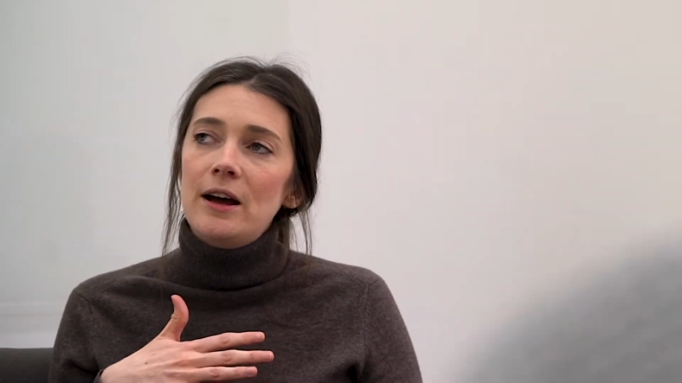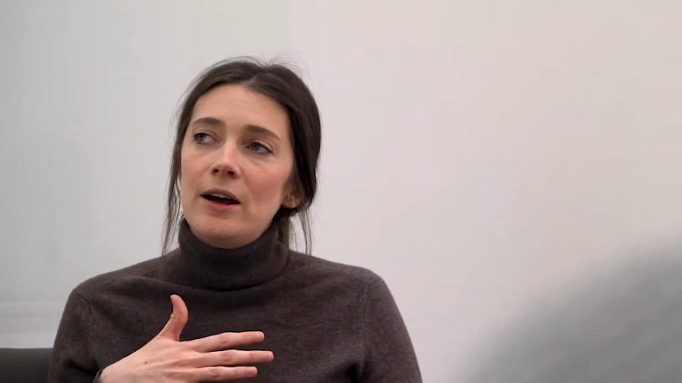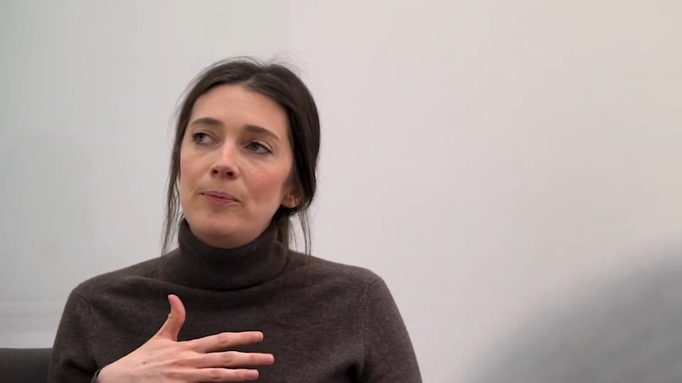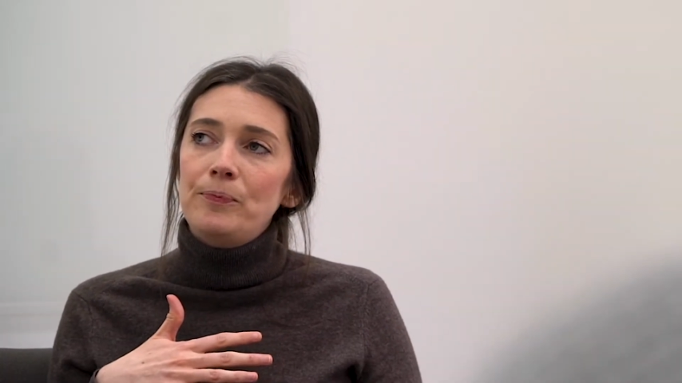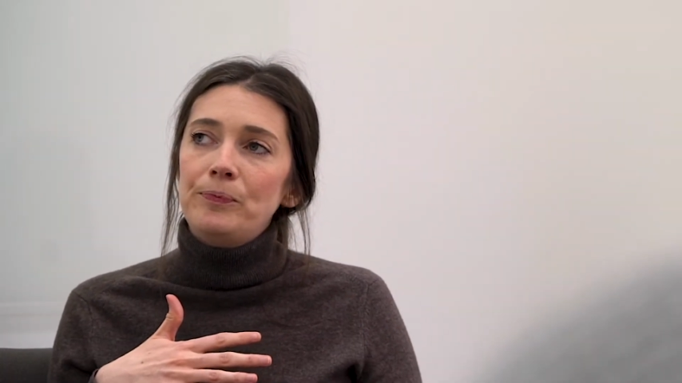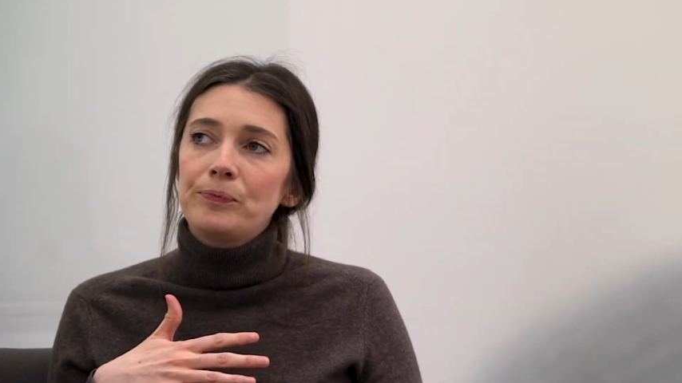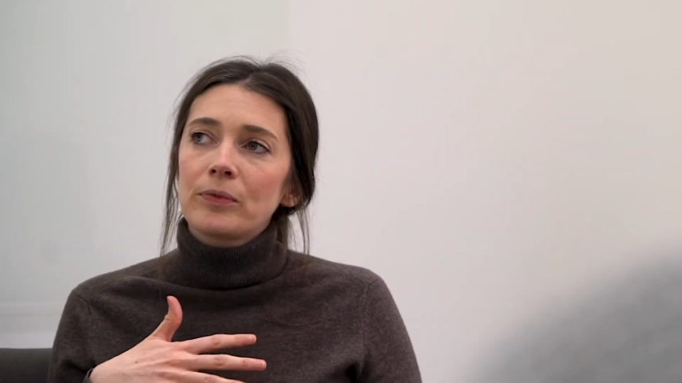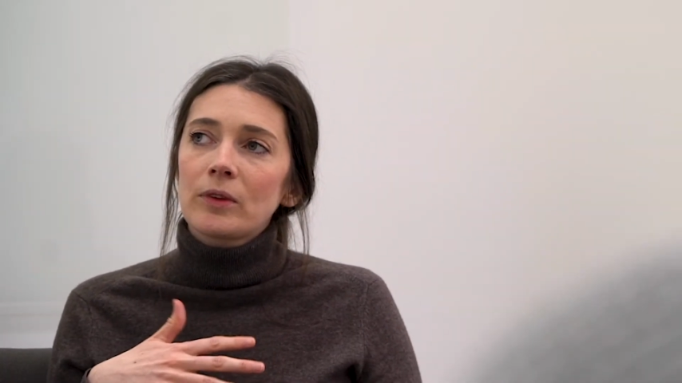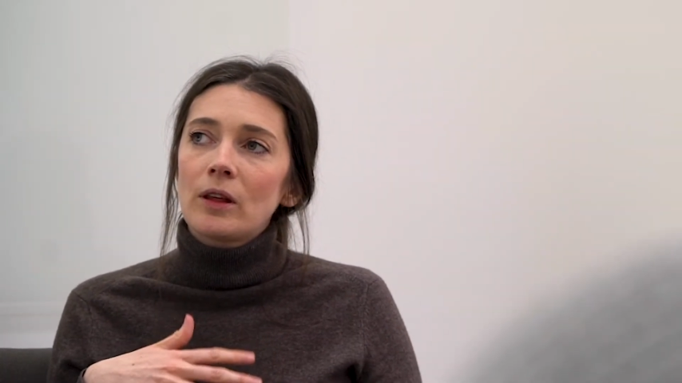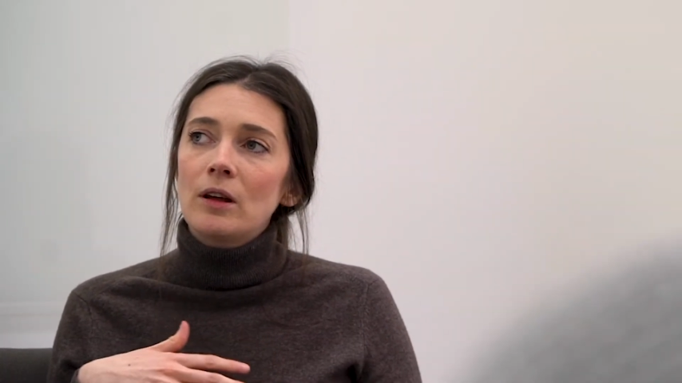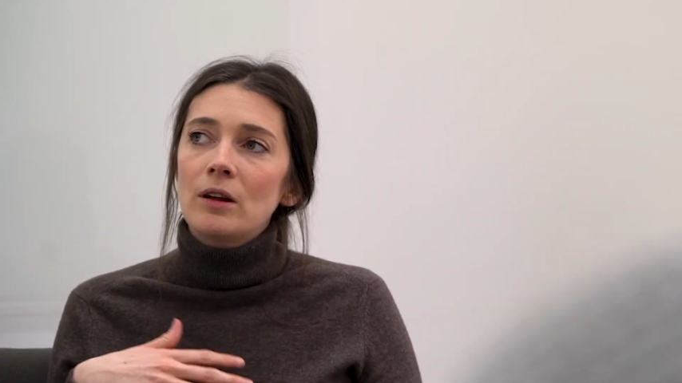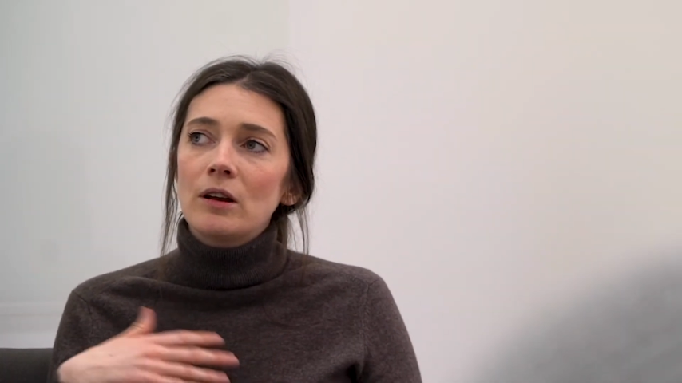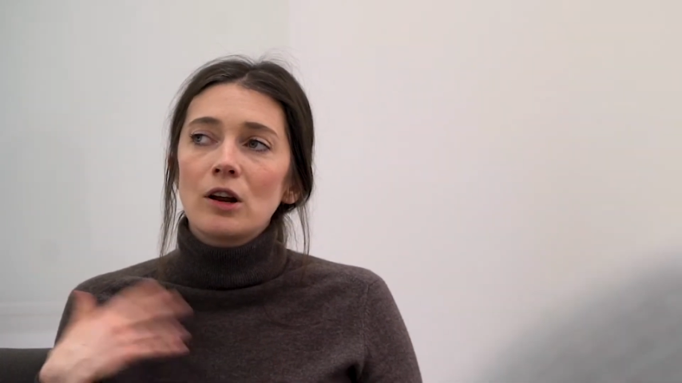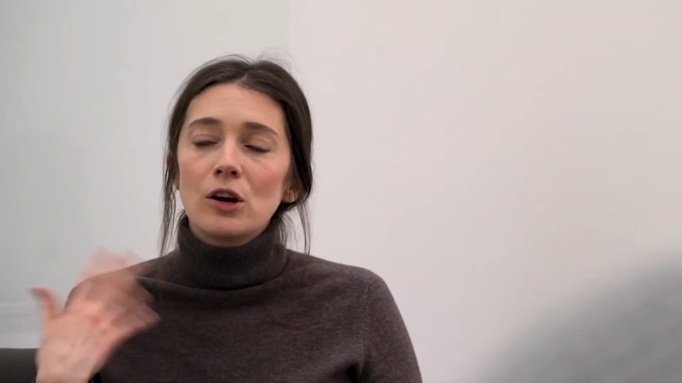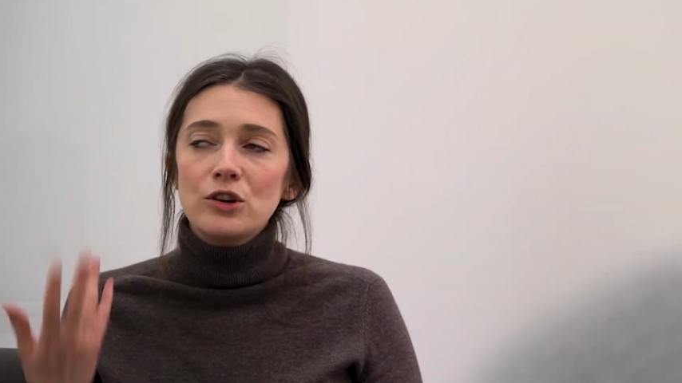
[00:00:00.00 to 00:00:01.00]

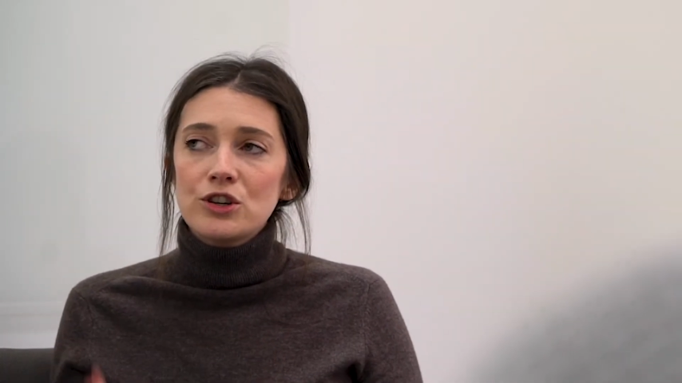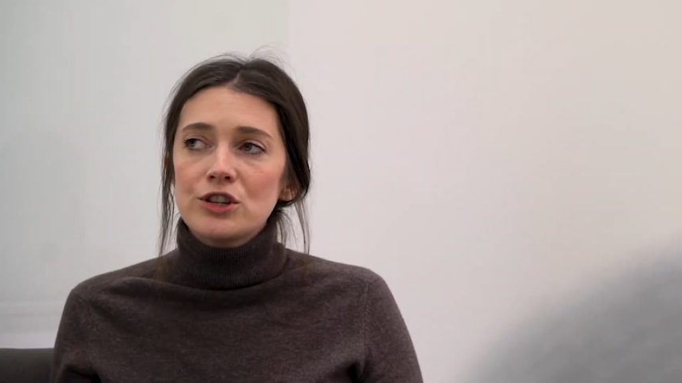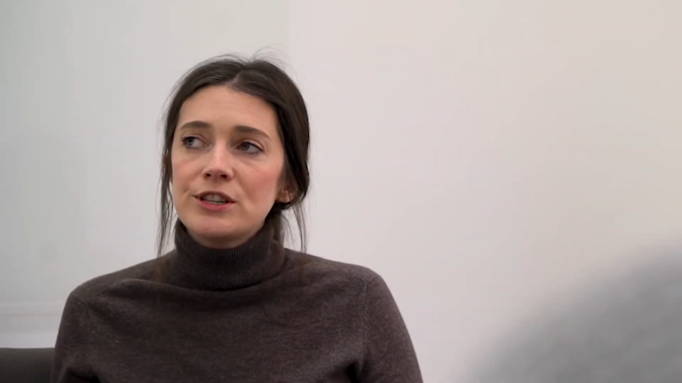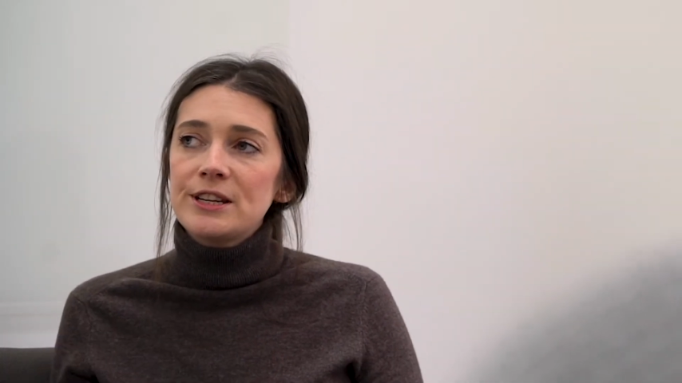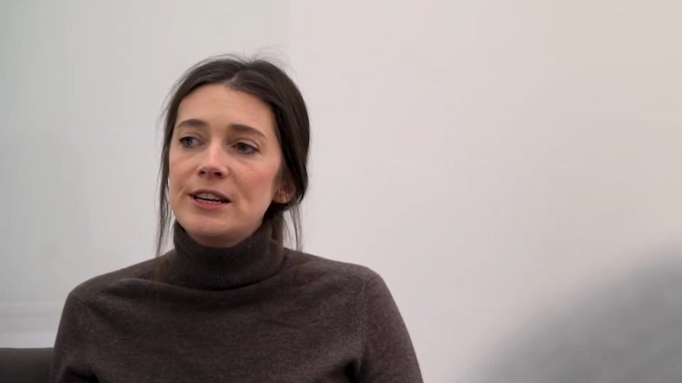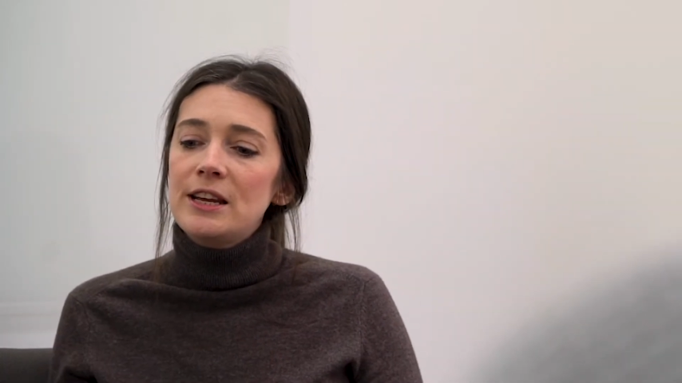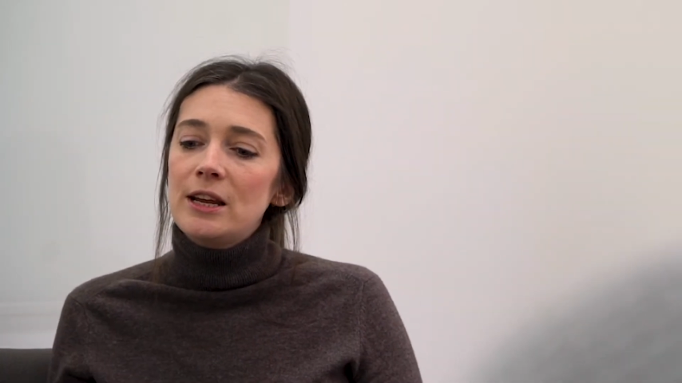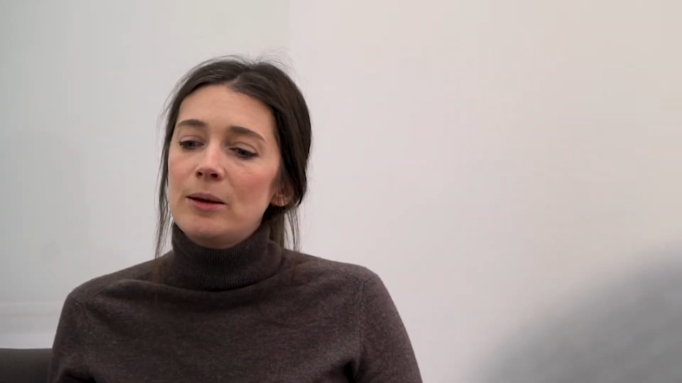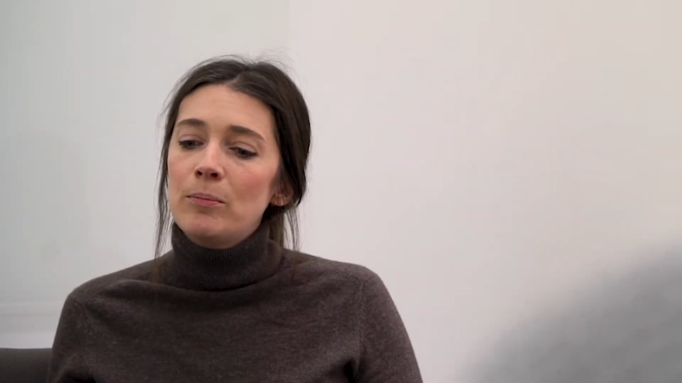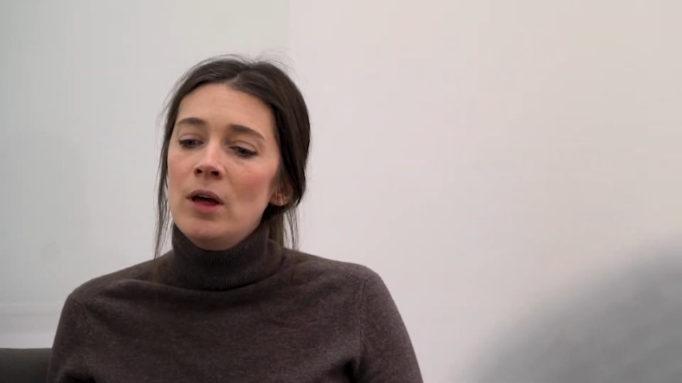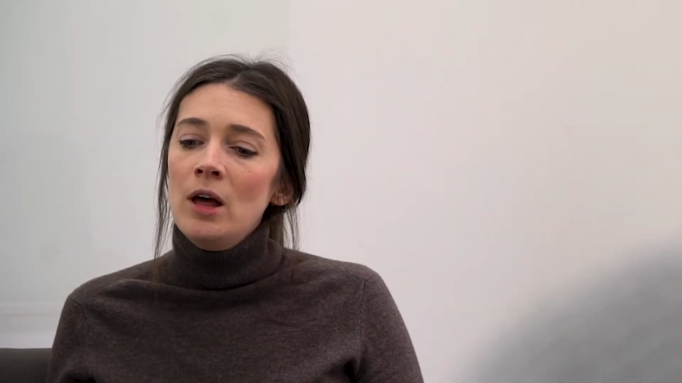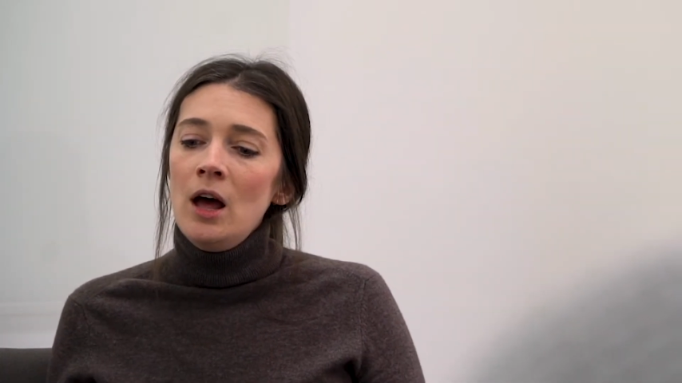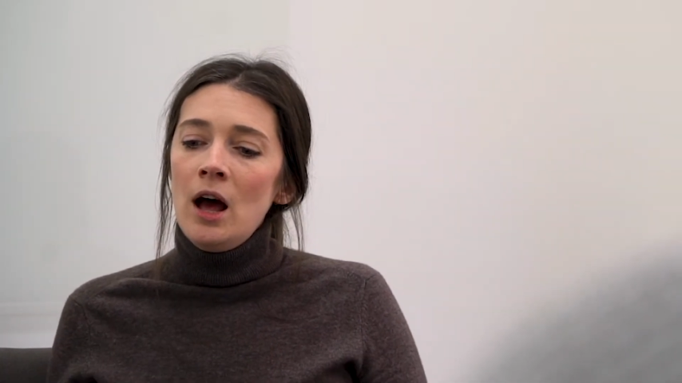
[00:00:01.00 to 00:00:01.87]
and inclusion team,